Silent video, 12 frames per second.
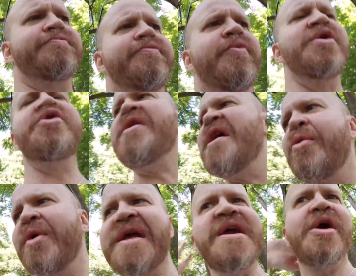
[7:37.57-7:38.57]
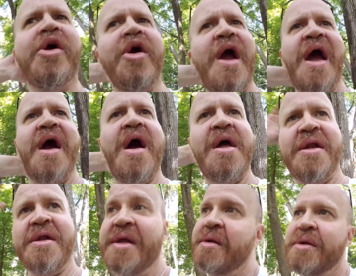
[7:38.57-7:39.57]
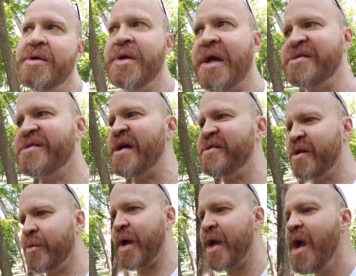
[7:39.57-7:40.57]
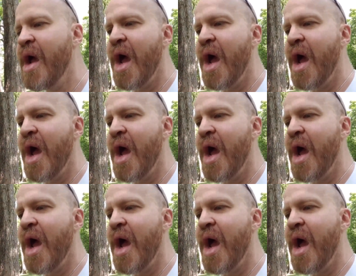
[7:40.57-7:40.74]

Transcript: when you would hear in the United States anyway,